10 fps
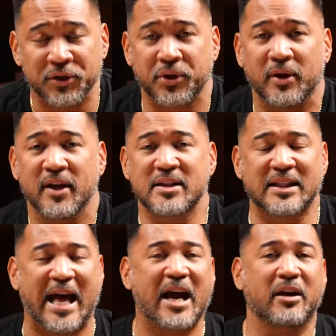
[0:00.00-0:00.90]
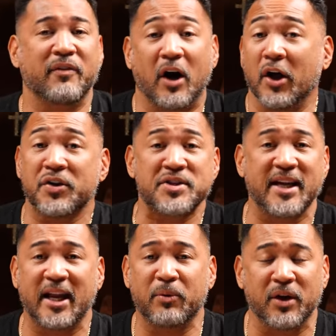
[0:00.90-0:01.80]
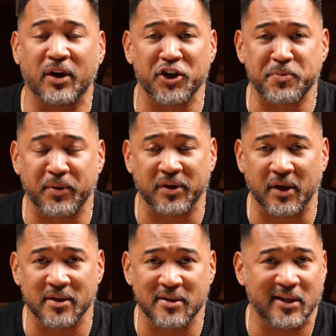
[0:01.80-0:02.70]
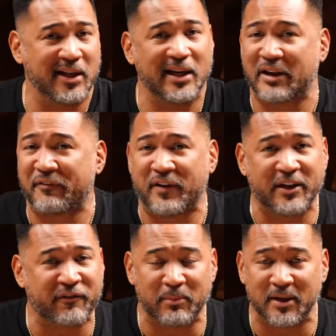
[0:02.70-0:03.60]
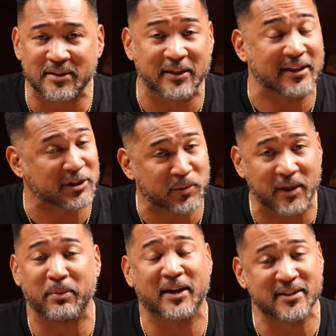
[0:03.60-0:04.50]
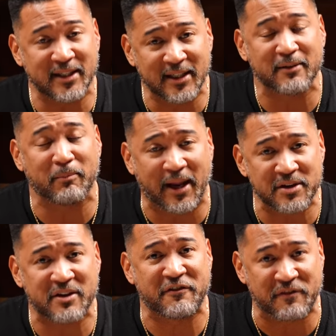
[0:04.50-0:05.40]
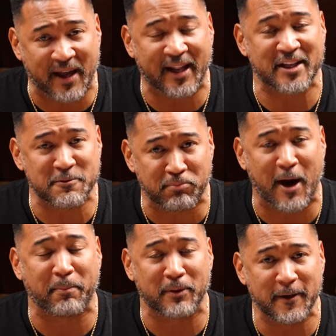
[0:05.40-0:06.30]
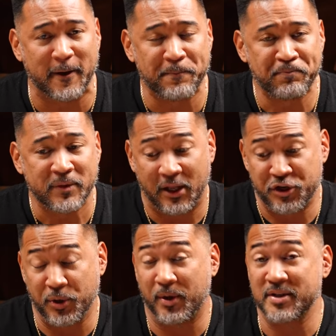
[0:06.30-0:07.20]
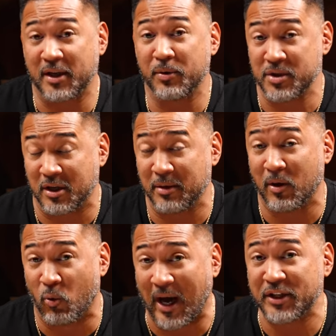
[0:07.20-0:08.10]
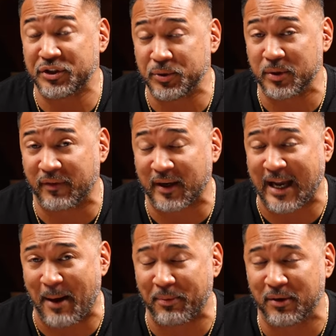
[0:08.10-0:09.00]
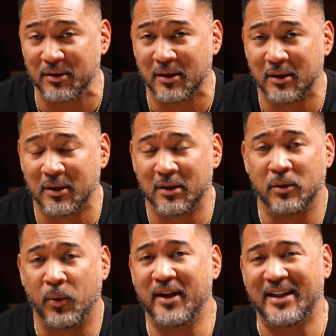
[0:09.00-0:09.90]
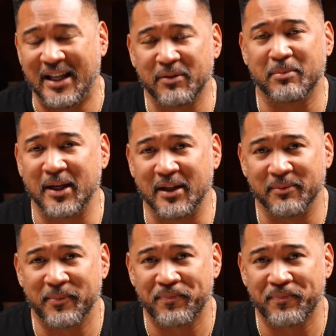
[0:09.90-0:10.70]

So his lack of understanding what an entrepreneur does, he didn't get funding from us. And guess what? Because he didn't manage his finances properly and show us that he was going to be a wise steward of our capital, we didn't give him money.